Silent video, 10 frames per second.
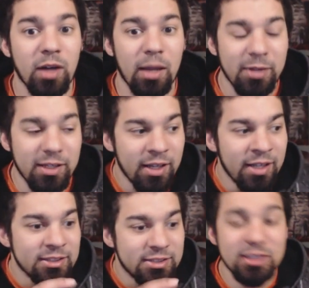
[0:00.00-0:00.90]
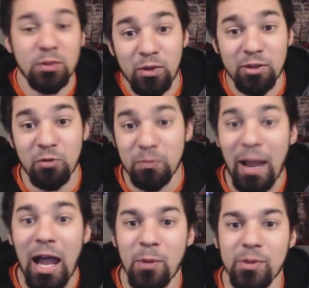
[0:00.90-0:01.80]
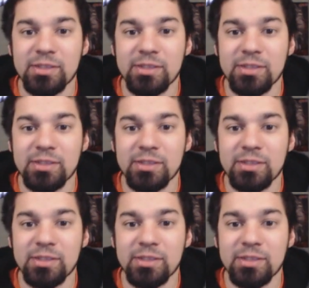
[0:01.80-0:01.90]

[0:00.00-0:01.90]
I mean, she's the one with power.